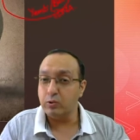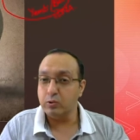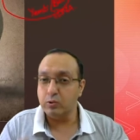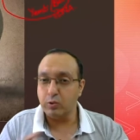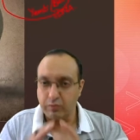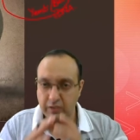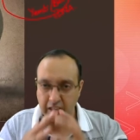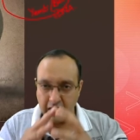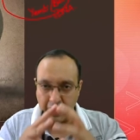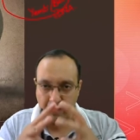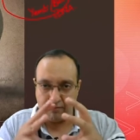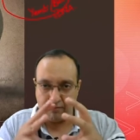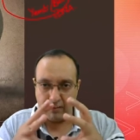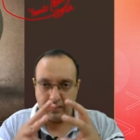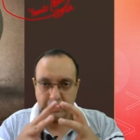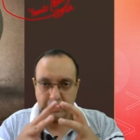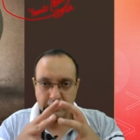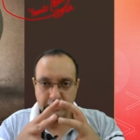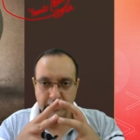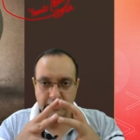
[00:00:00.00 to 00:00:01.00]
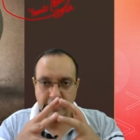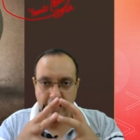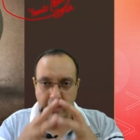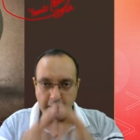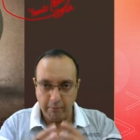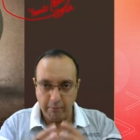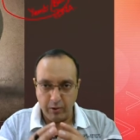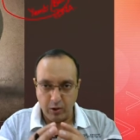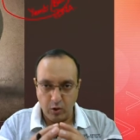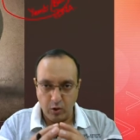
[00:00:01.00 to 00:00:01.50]
So we have this
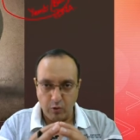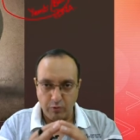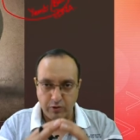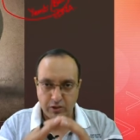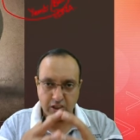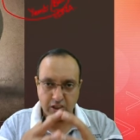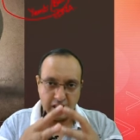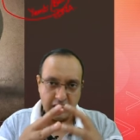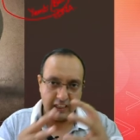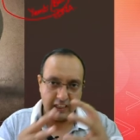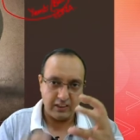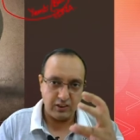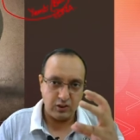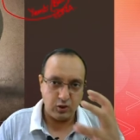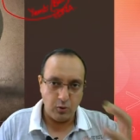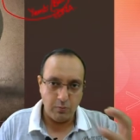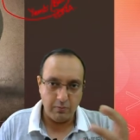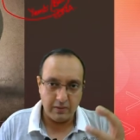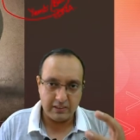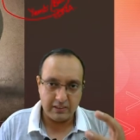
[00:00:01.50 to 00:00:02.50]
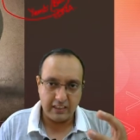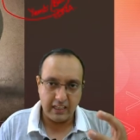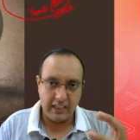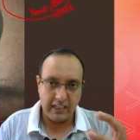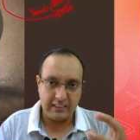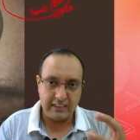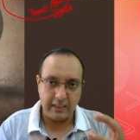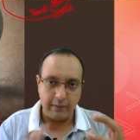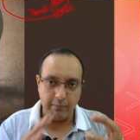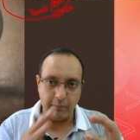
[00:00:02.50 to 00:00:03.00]
embryo which contains human
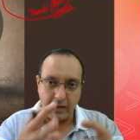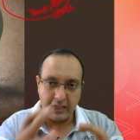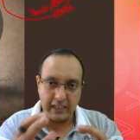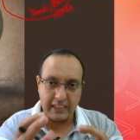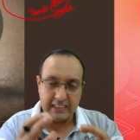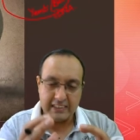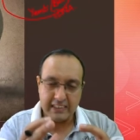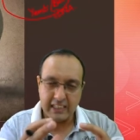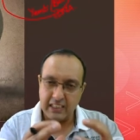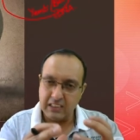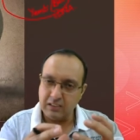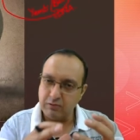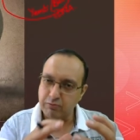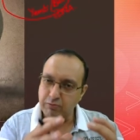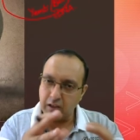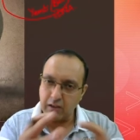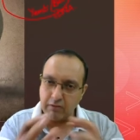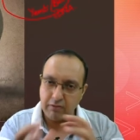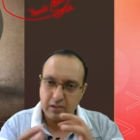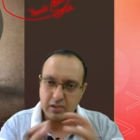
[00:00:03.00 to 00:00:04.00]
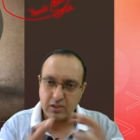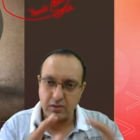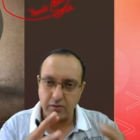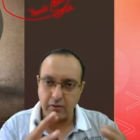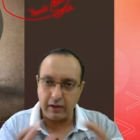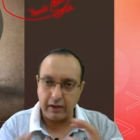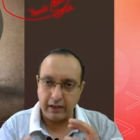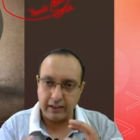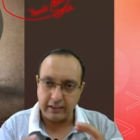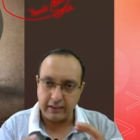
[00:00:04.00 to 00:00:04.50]
cells and monkey cells, very much
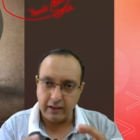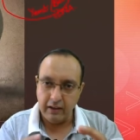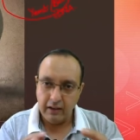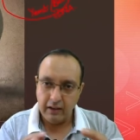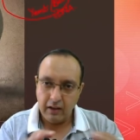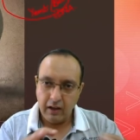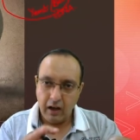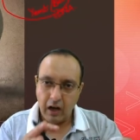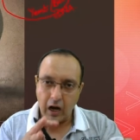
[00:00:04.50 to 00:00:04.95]
related.